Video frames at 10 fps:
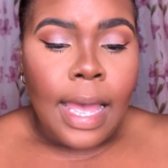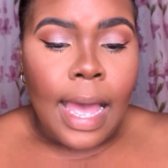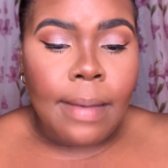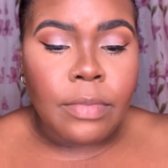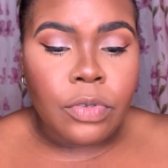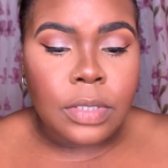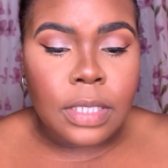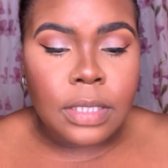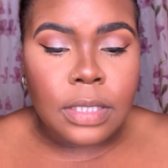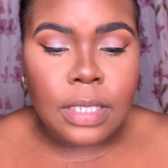I'm
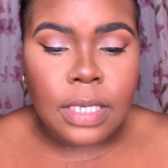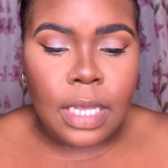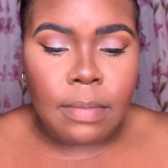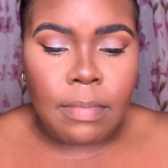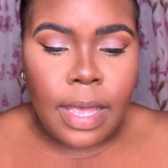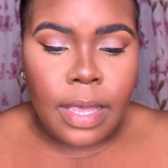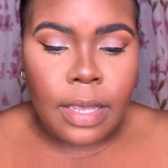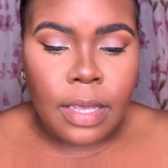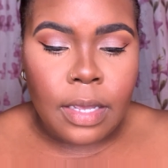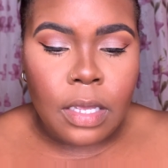using today
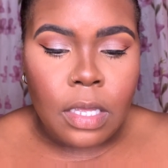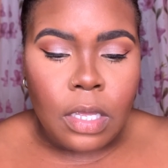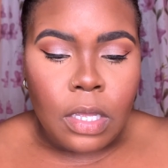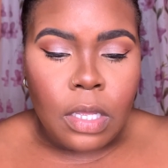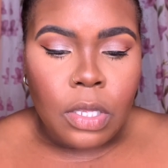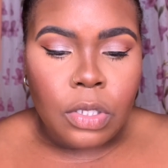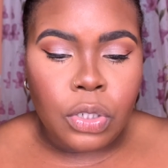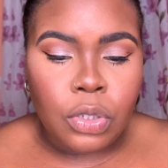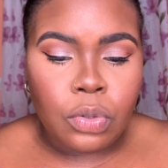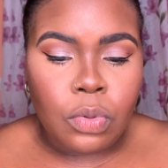my
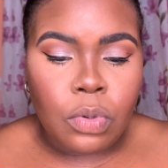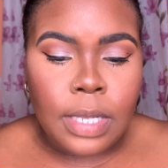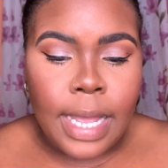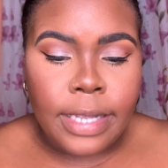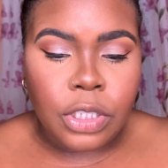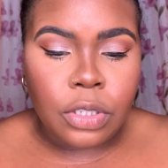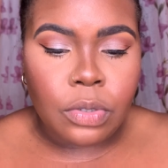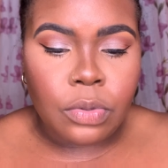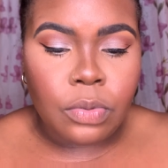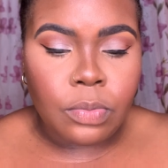Duo Lash
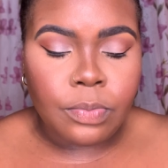Glue,